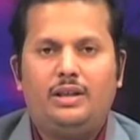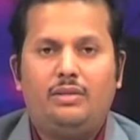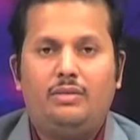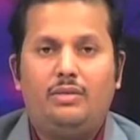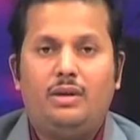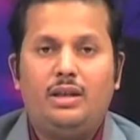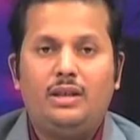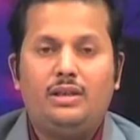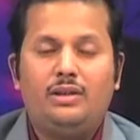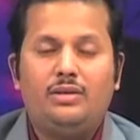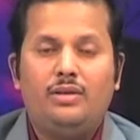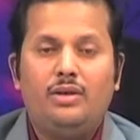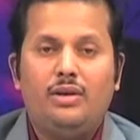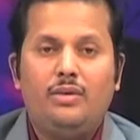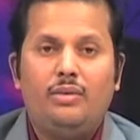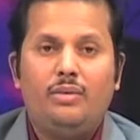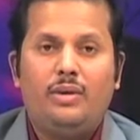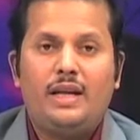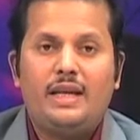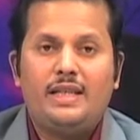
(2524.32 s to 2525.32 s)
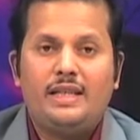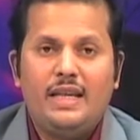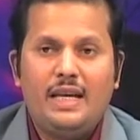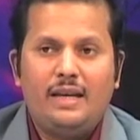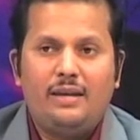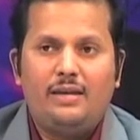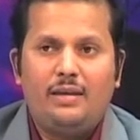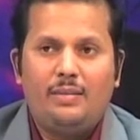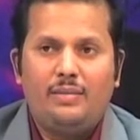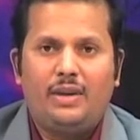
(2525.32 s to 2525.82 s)
in other words, when I
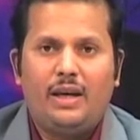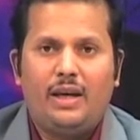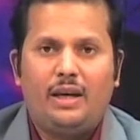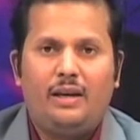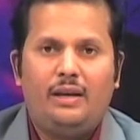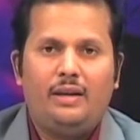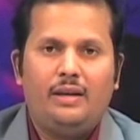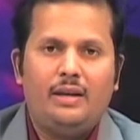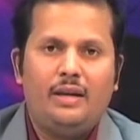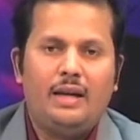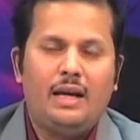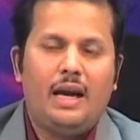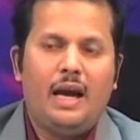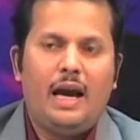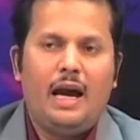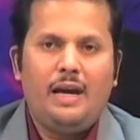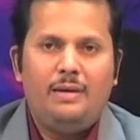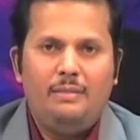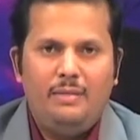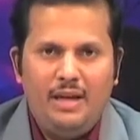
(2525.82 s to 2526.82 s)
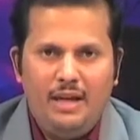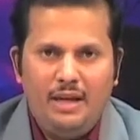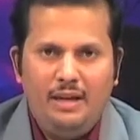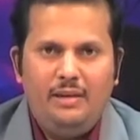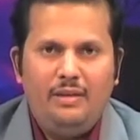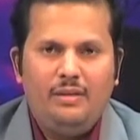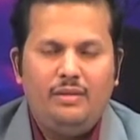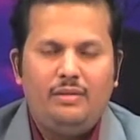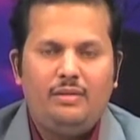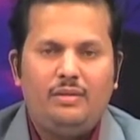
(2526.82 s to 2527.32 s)
say something, I
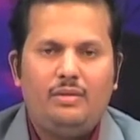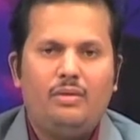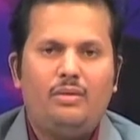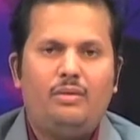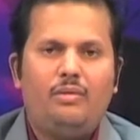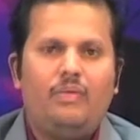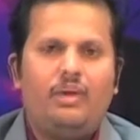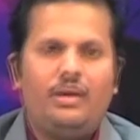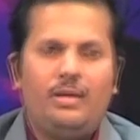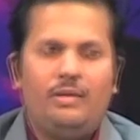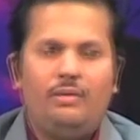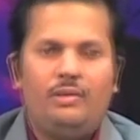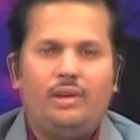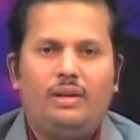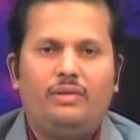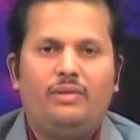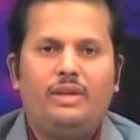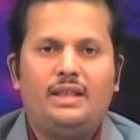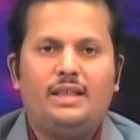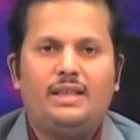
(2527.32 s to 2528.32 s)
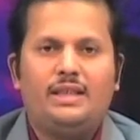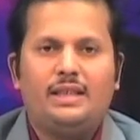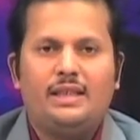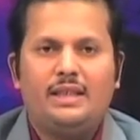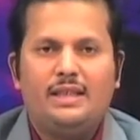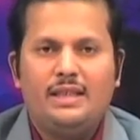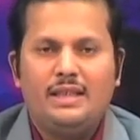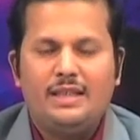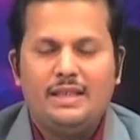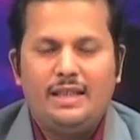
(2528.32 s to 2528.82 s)
mean whatever
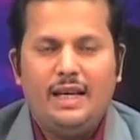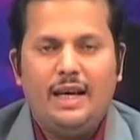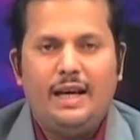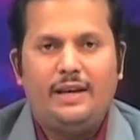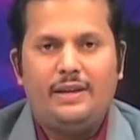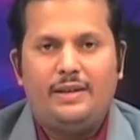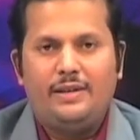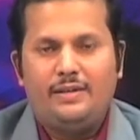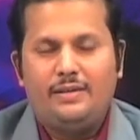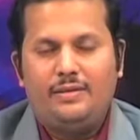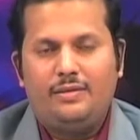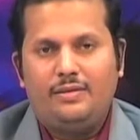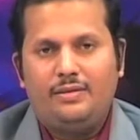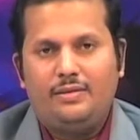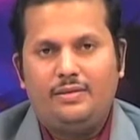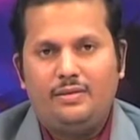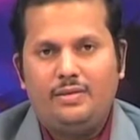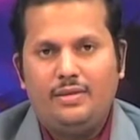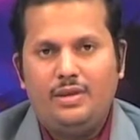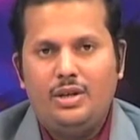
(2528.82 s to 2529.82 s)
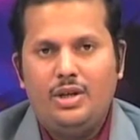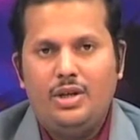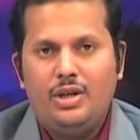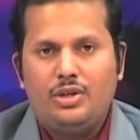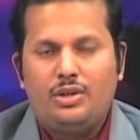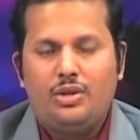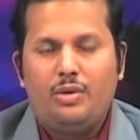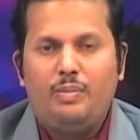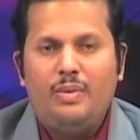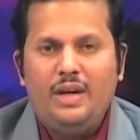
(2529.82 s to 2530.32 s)
is said.
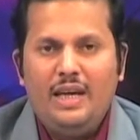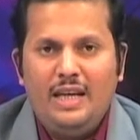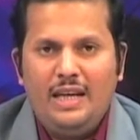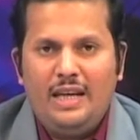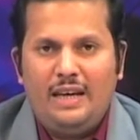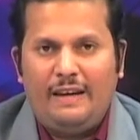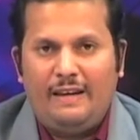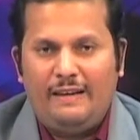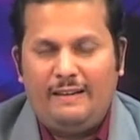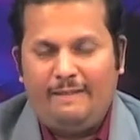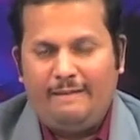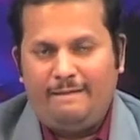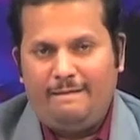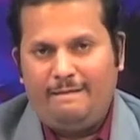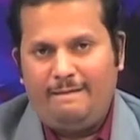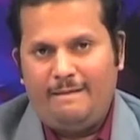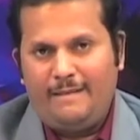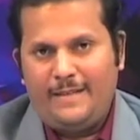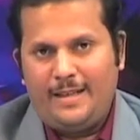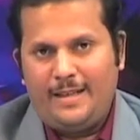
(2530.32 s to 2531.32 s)
So, meaning